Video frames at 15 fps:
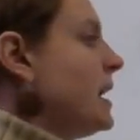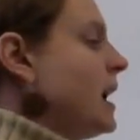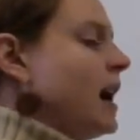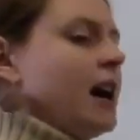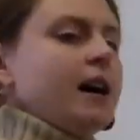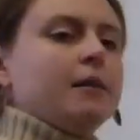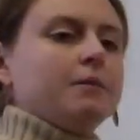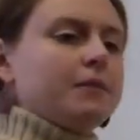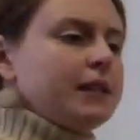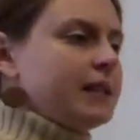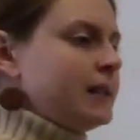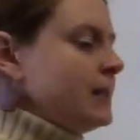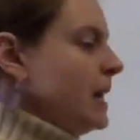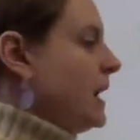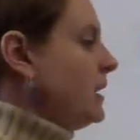
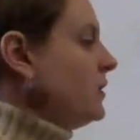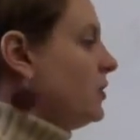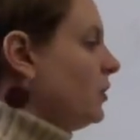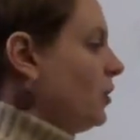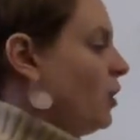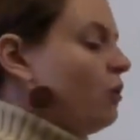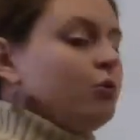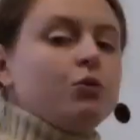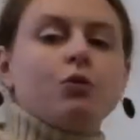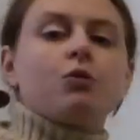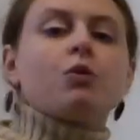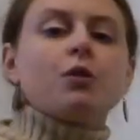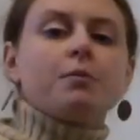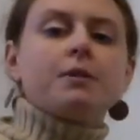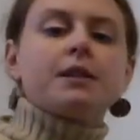standalone
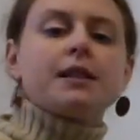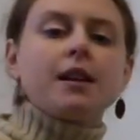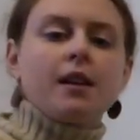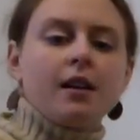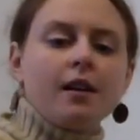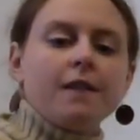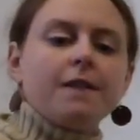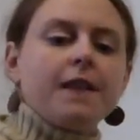groups of